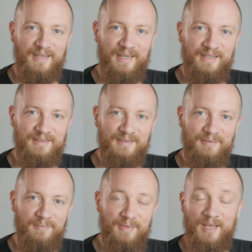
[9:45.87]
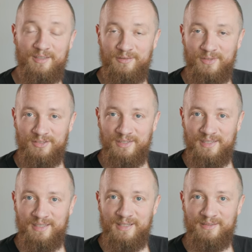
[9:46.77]
And thanks for
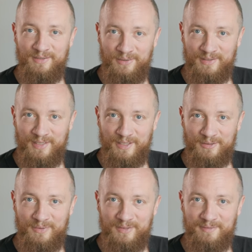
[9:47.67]
watching and I'll see you in the next